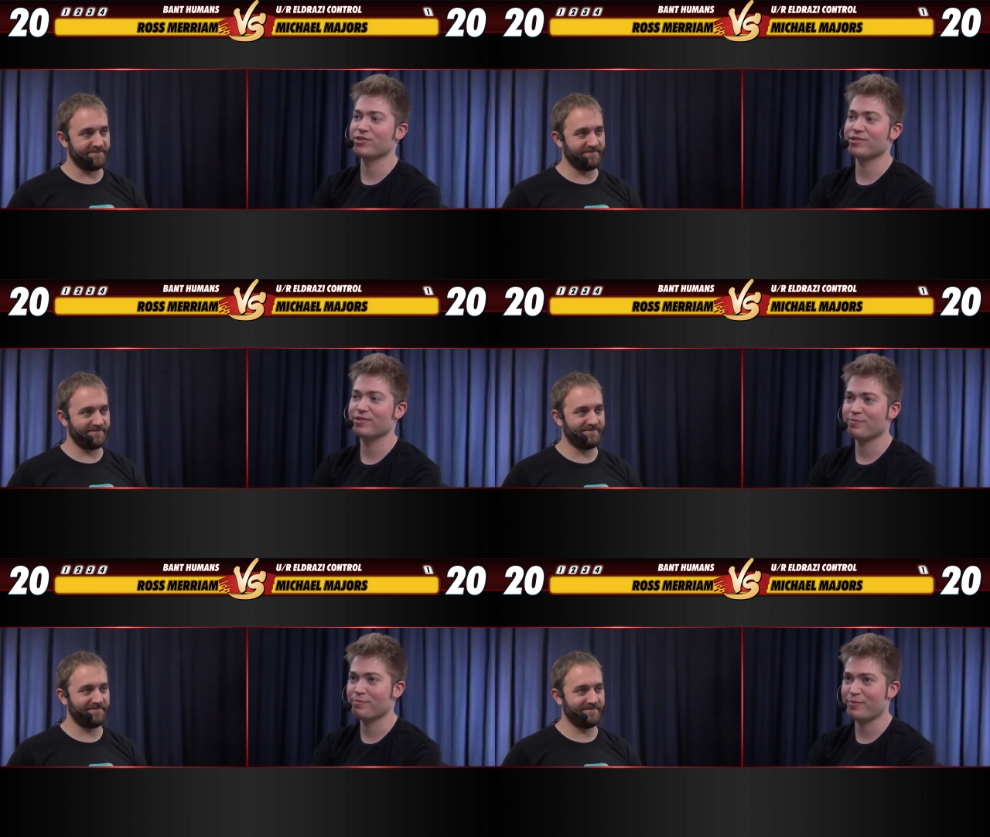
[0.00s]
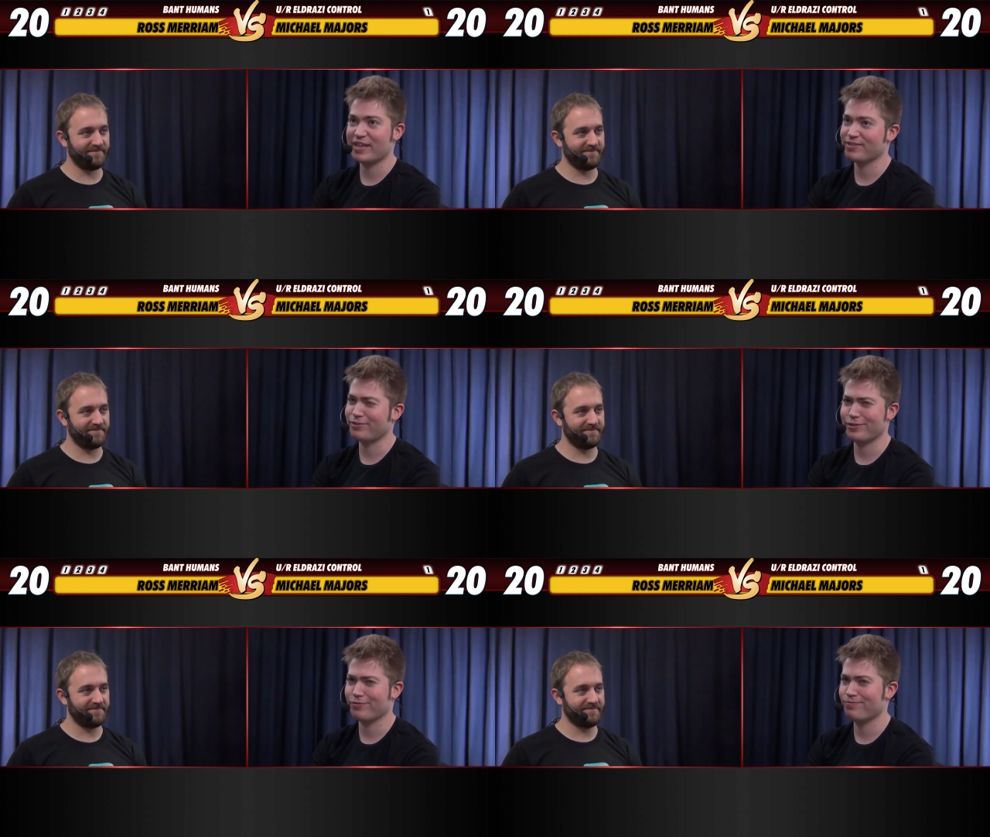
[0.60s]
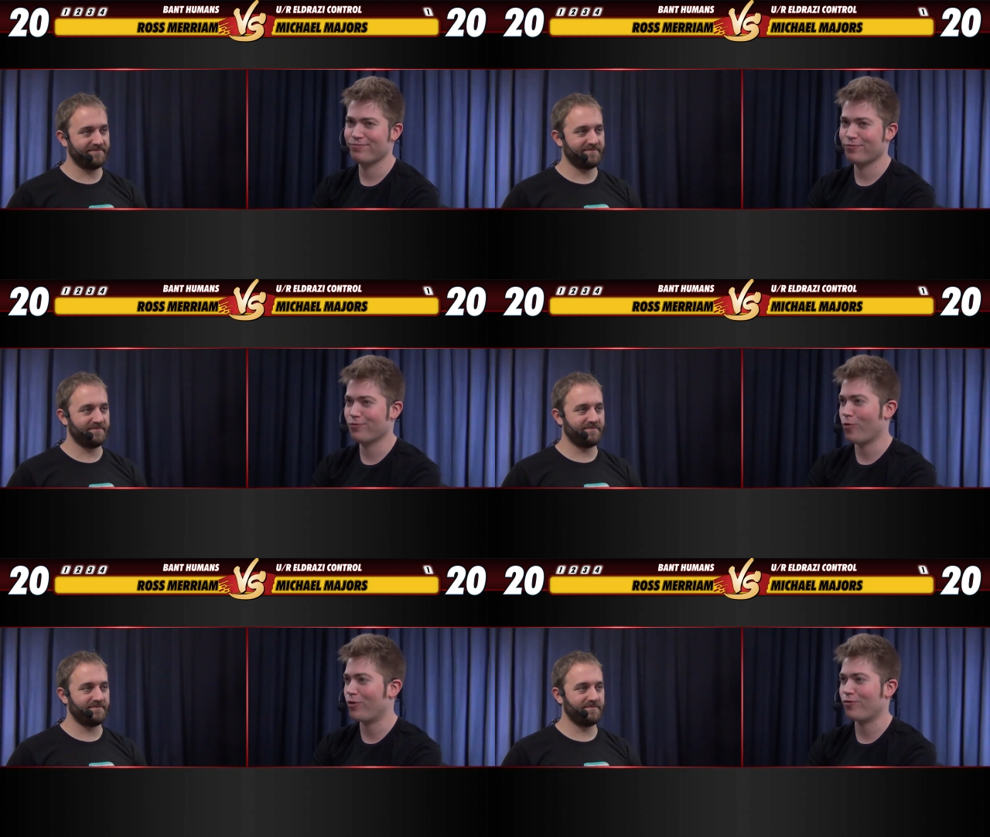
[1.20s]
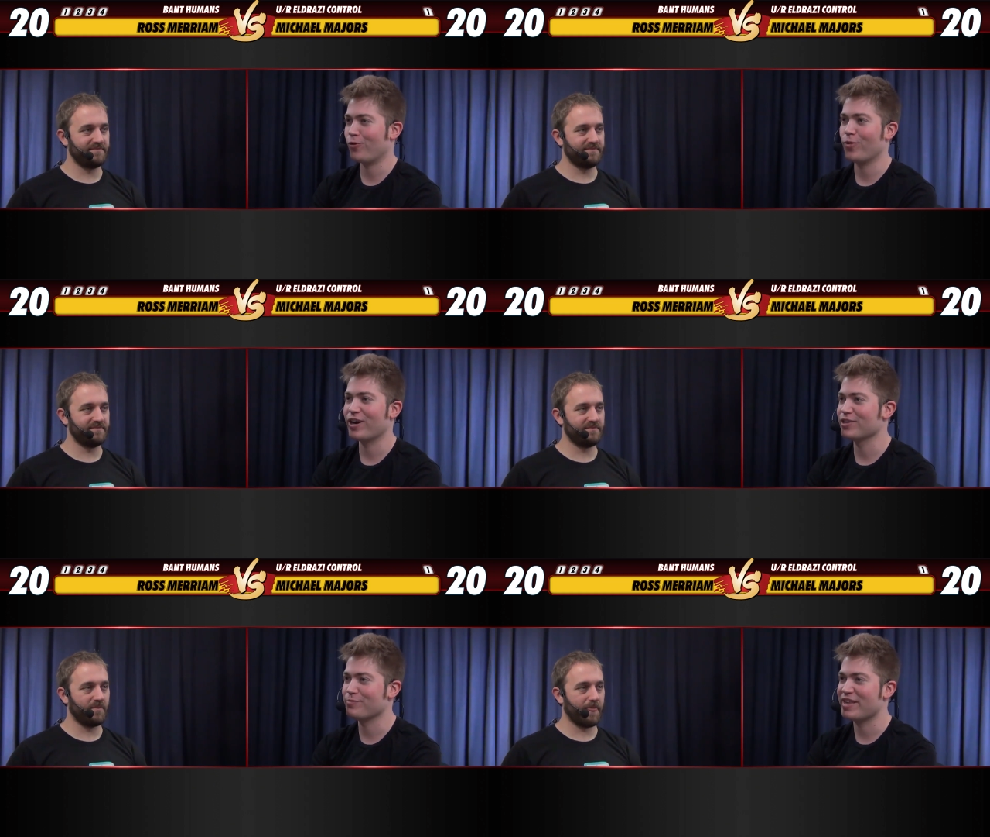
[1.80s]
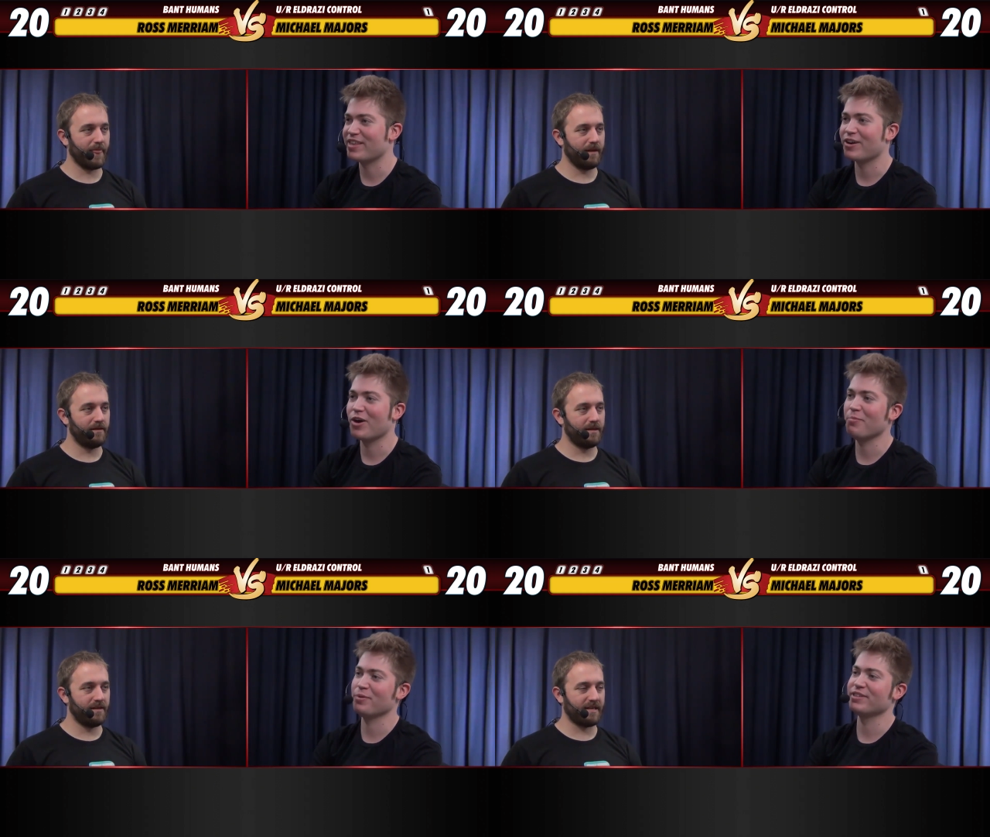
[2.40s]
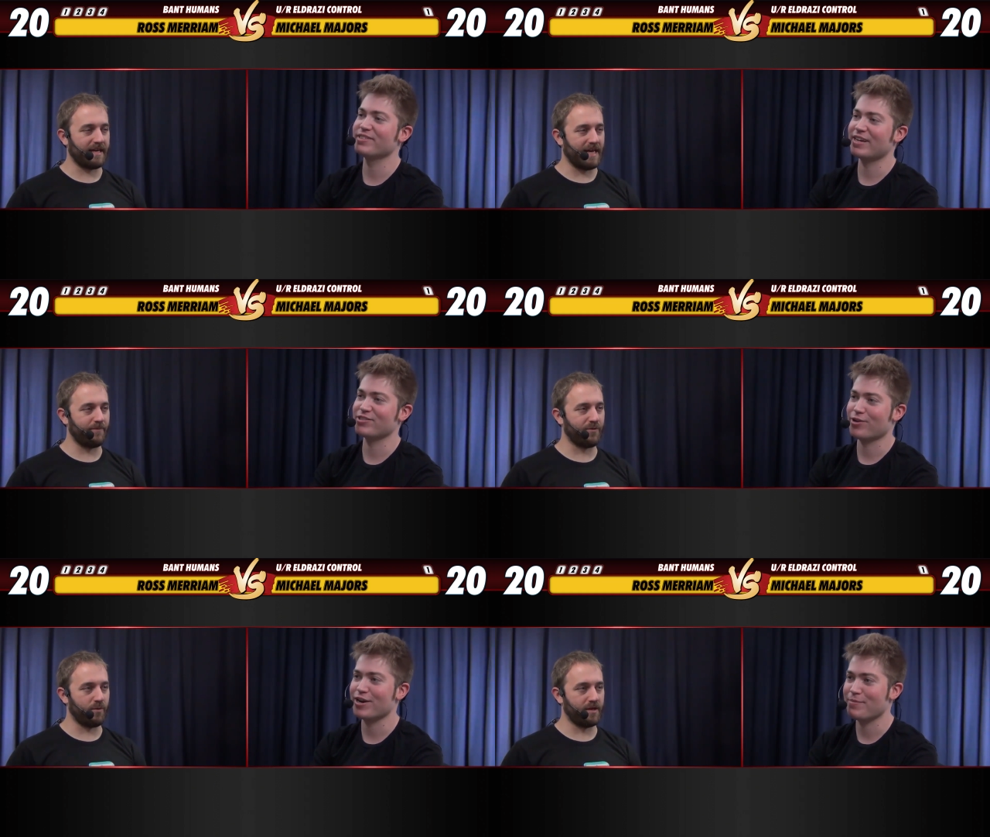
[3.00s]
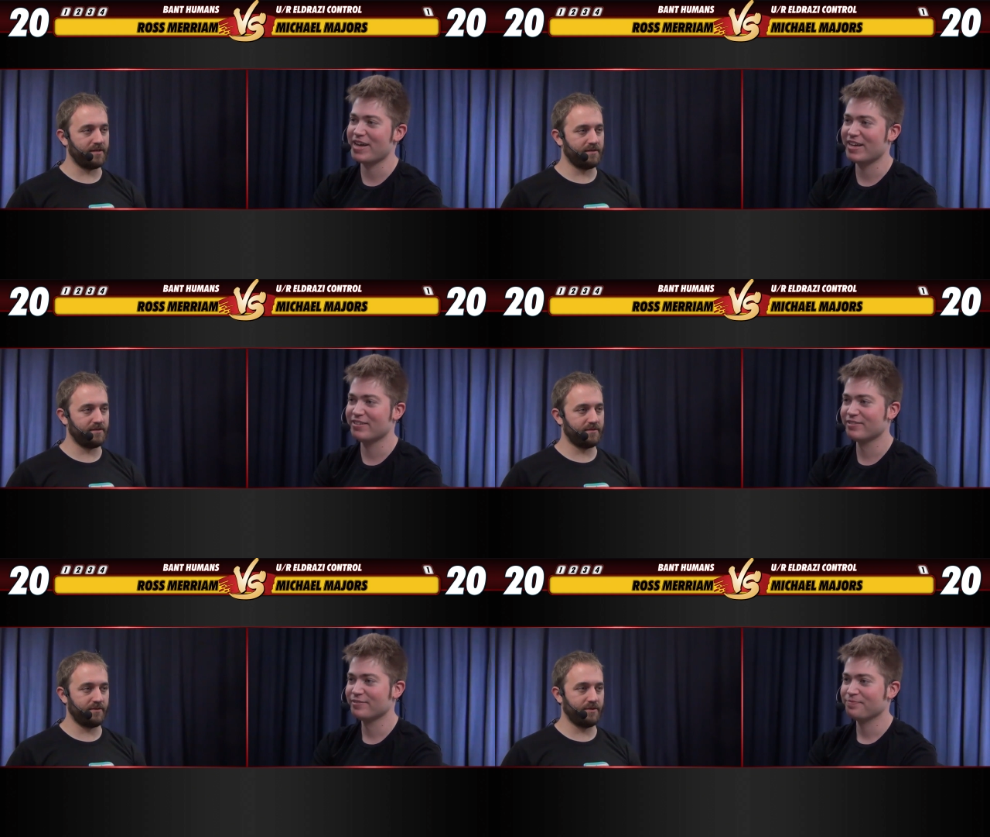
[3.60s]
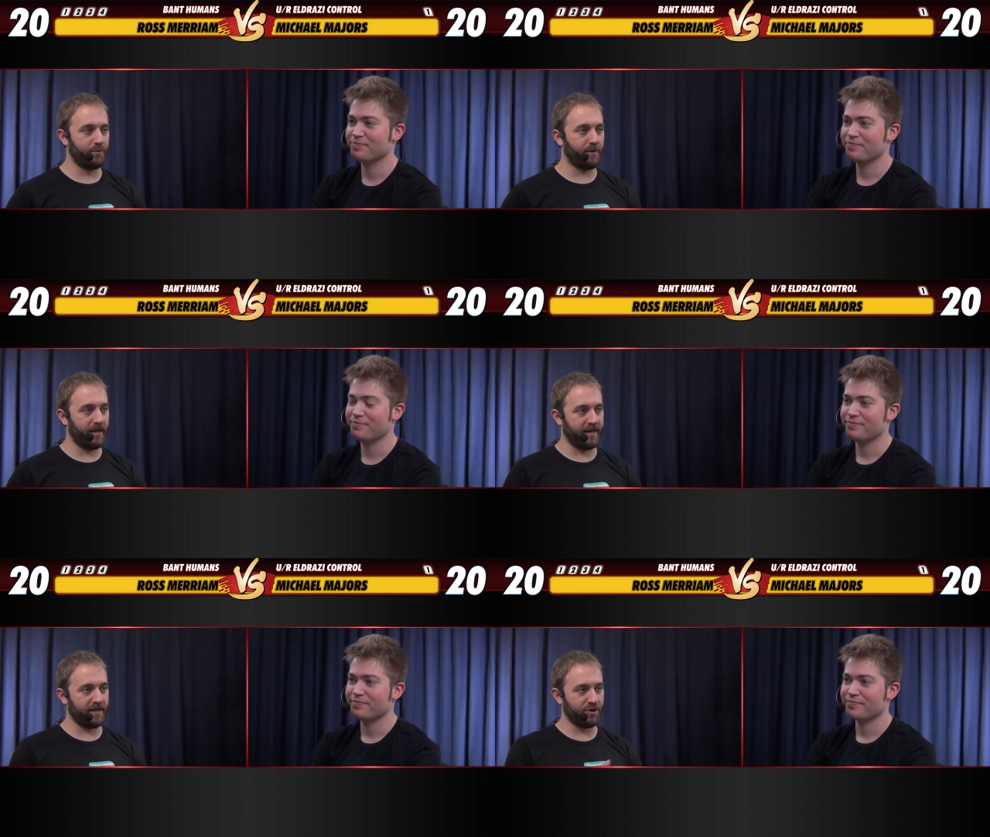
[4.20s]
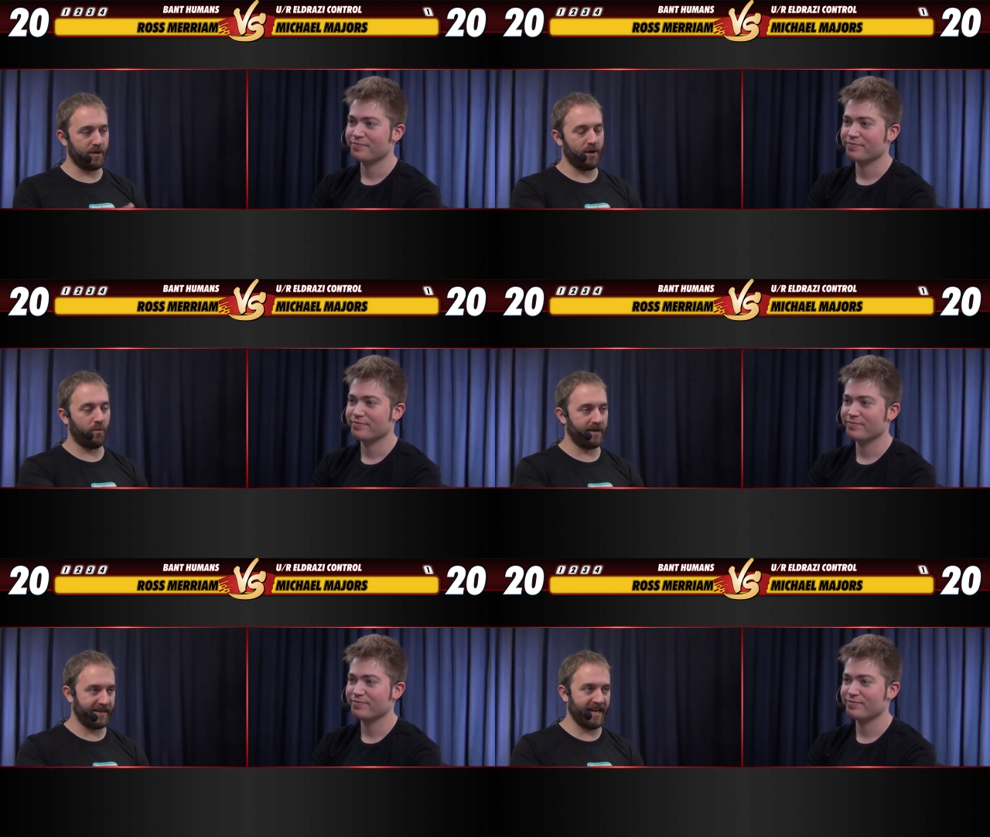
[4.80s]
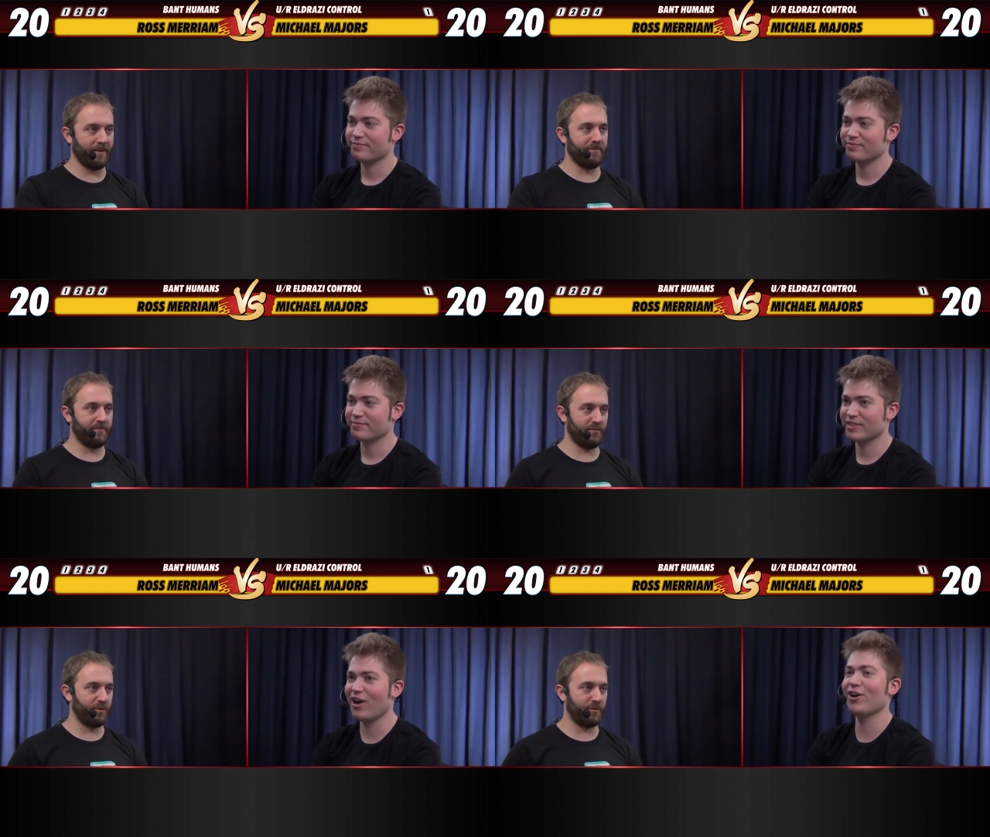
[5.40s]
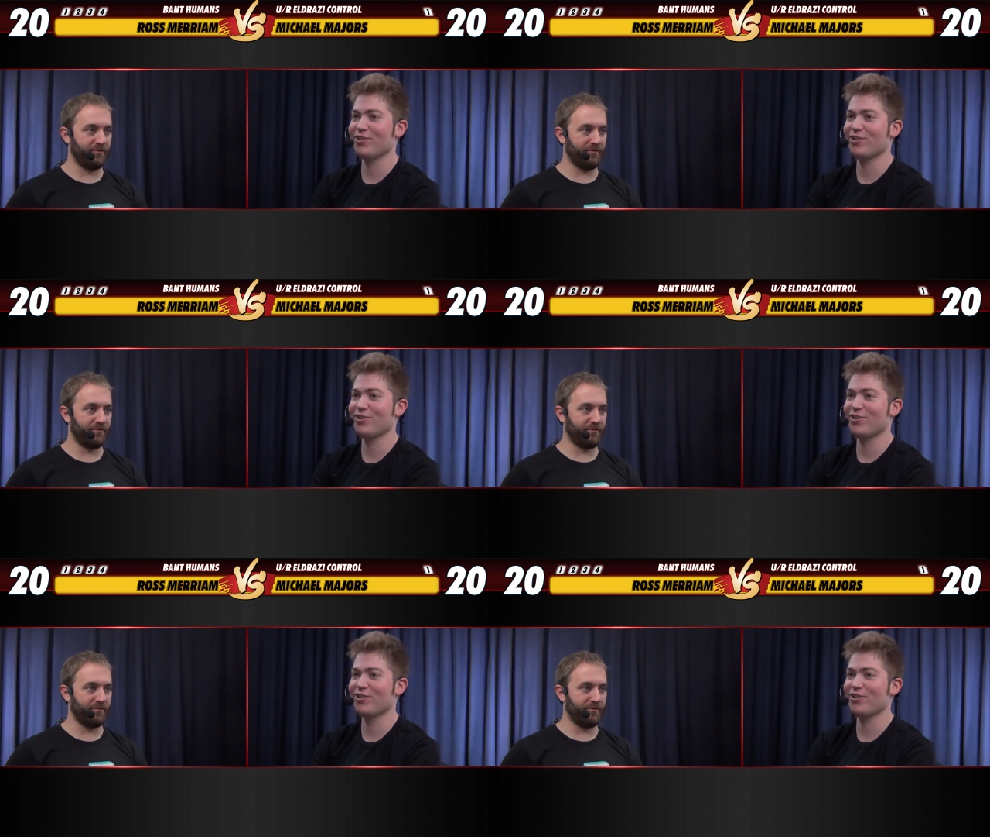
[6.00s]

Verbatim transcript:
Speaker 1: is basically a four for one. I just made that up. It's a game for right one. In my head.
Speaker 2: You play it and you get one game for, the,